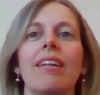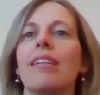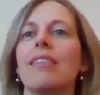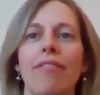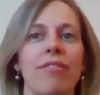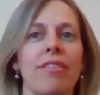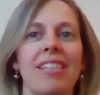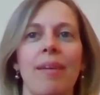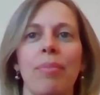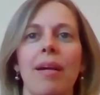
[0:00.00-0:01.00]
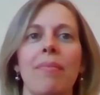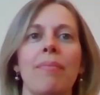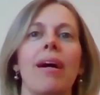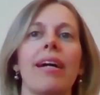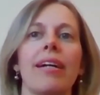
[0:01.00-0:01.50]
let's say, for example, I'm
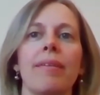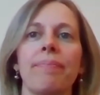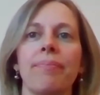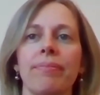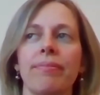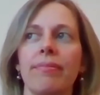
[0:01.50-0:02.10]
a buyer.